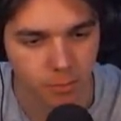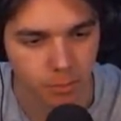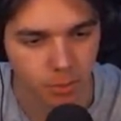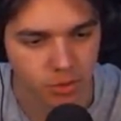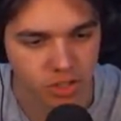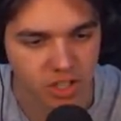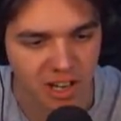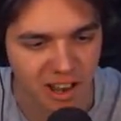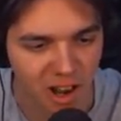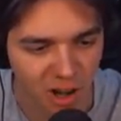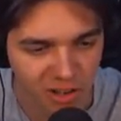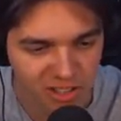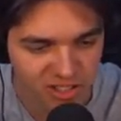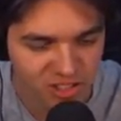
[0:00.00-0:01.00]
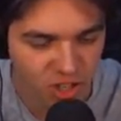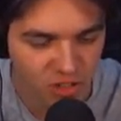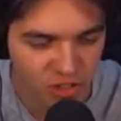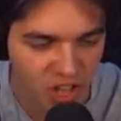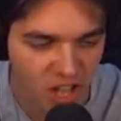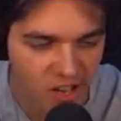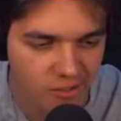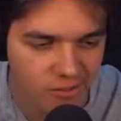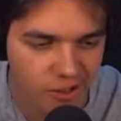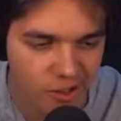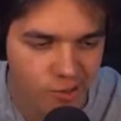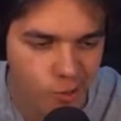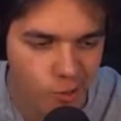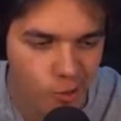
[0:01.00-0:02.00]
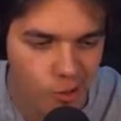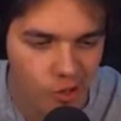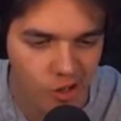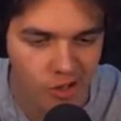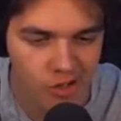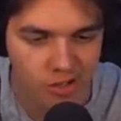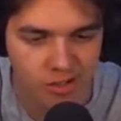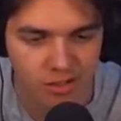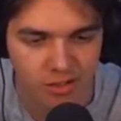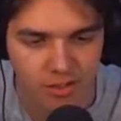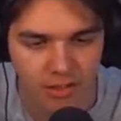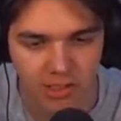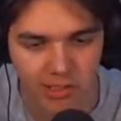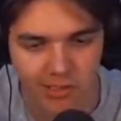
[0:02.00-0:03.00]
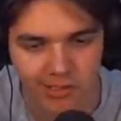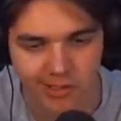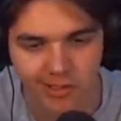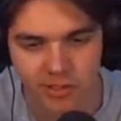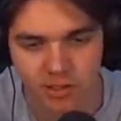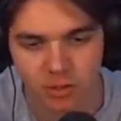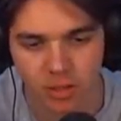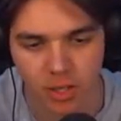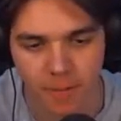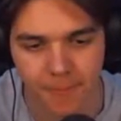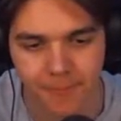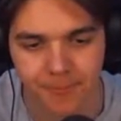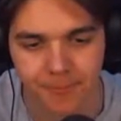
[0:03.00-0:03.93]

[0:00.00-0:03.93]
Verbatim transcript: There's a L inside the elevator used. Okay.